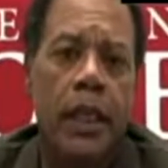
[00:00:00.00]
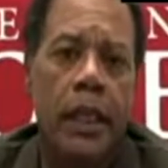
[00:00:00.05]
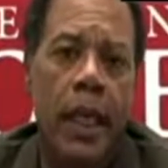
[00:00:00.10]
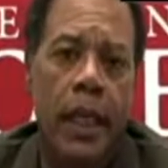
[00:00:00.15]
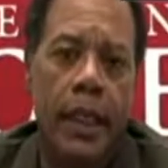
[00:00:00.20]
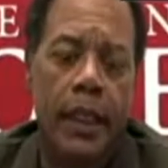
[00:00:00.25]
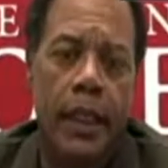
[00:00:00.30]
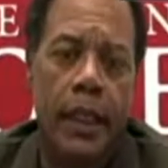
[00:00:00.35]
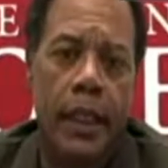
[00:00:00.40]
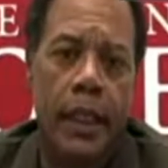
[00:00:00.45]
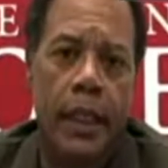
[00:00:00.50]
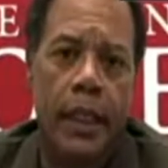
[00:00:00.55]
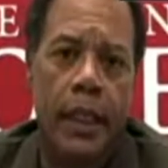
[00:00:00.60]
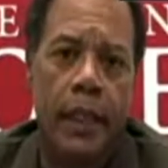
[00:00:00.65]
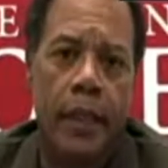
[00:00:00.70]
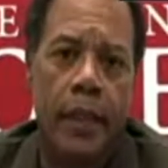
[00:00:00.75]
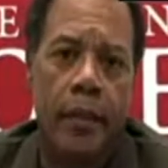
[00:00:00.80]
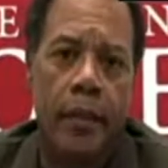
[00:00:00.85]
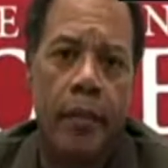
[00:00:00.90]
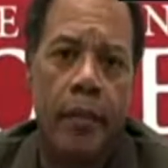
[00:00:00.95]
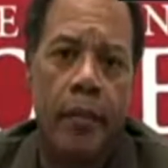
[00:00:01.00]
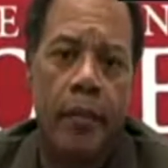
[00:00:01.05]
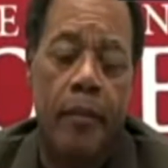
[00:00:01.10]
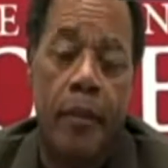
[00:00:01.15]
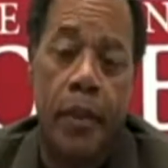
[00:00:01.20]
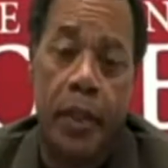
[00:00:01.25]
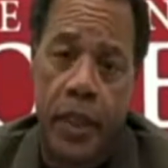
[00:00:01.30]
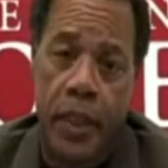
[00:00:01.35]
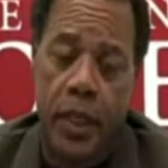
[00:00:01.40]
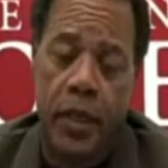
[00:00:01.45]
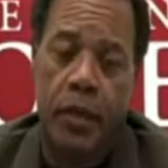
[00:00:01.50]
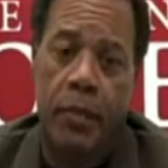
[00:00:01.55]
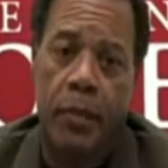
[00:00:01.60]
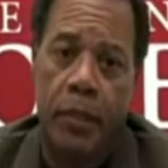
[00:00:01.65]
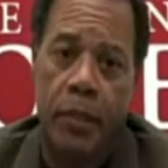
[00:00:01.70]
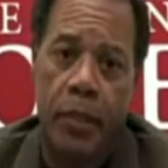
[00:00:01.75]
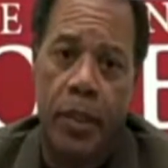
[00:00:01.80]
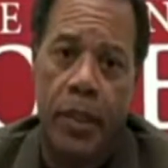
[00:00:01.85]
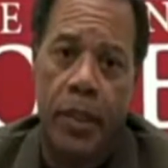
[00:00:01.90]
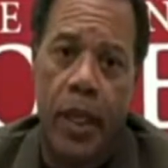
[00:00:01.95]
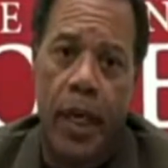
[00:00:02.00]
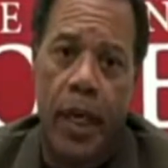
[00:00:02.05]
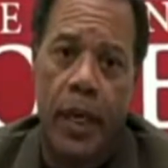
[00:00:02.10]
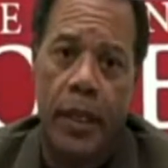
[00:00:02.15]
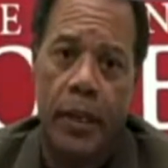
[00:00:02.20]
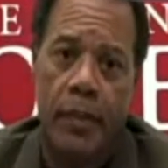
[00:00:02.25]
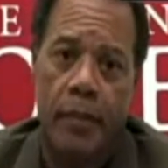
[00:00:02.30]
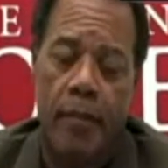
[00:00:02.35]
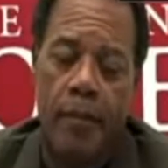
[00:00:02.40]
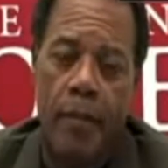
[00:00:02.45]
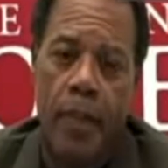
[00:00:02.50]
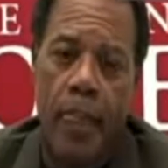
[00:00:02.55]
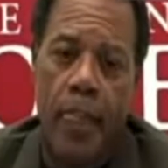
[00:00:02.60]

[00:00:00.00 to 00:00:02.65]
elected, but terribly misguided.